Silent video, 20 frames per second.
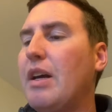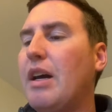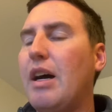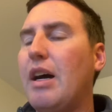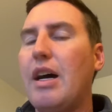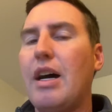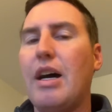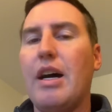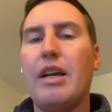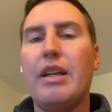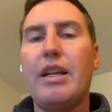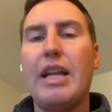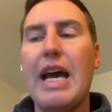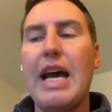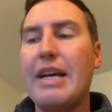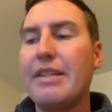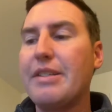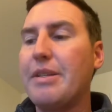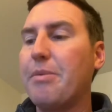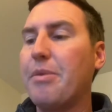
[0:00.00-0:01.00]

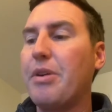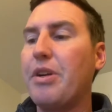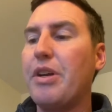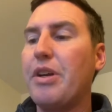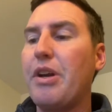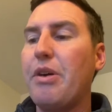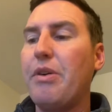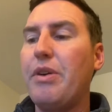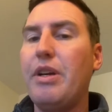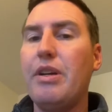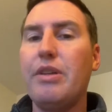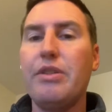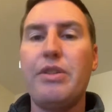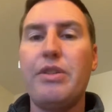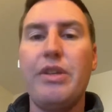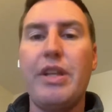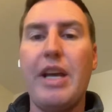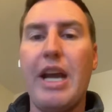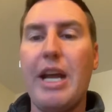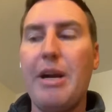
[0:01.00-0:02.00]
Last, I'm going to go here
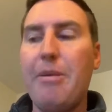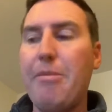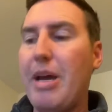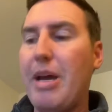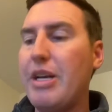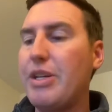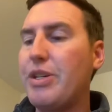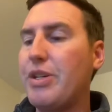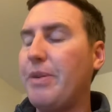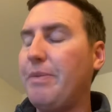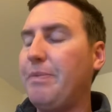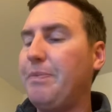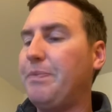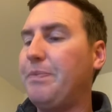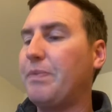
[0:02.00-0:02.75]
to the animation,